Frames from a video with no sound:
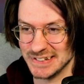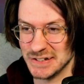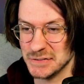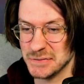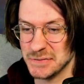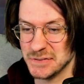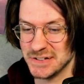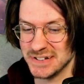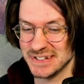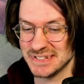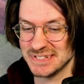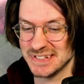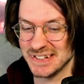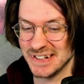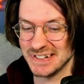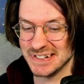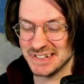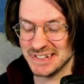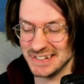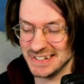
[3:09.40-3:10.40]
You know what? It was
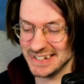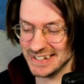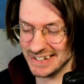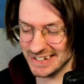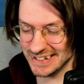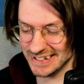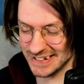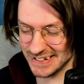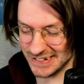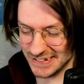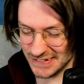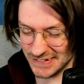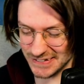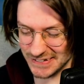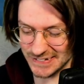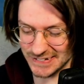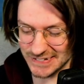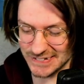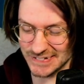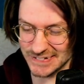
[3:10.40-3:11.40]
kind of clean, watch. Though.